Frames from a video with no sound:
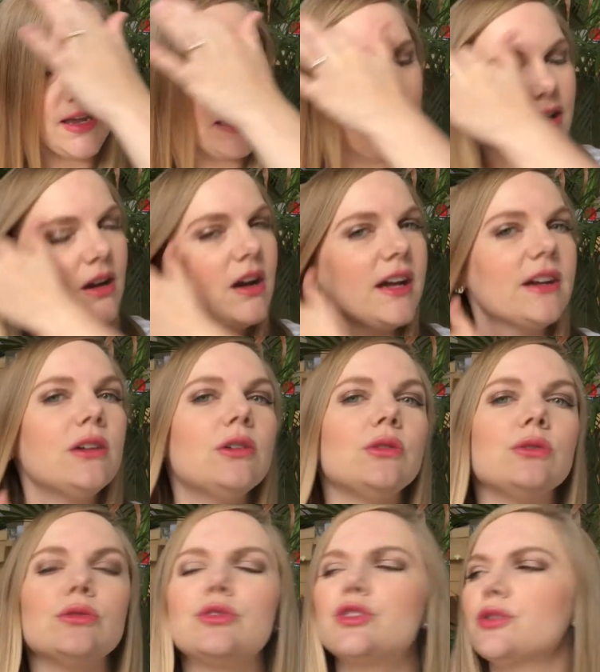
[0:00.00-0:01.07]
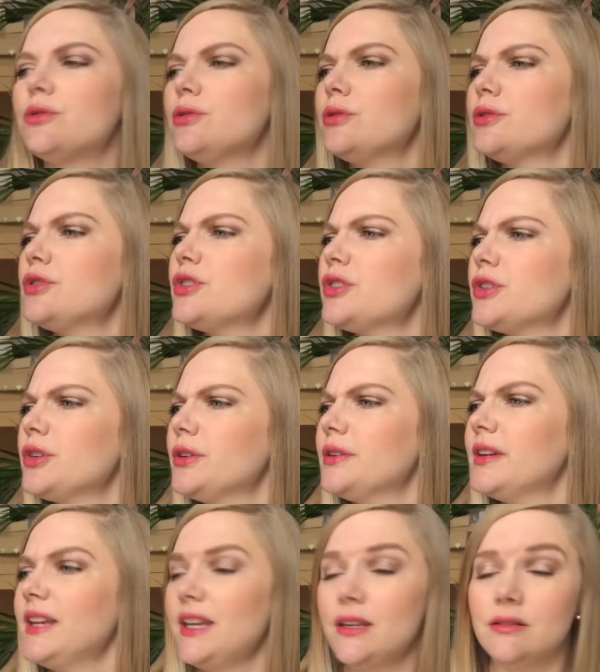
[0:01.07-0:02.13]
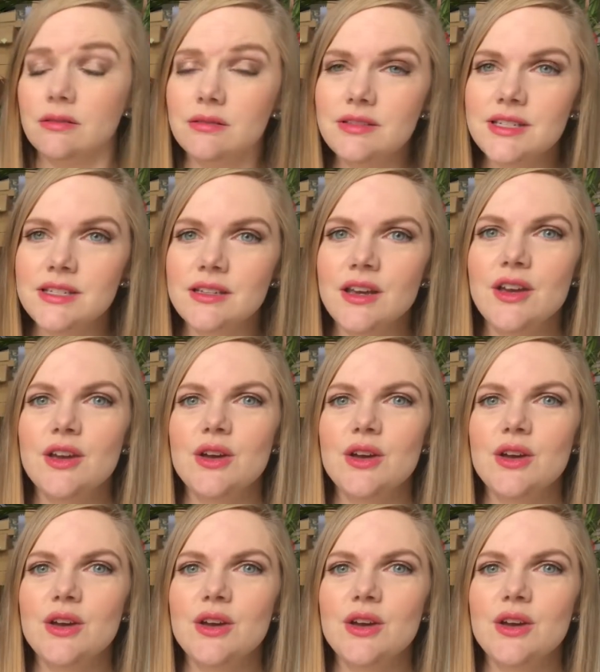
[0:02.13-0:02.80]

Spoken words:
and a guy called George Hills,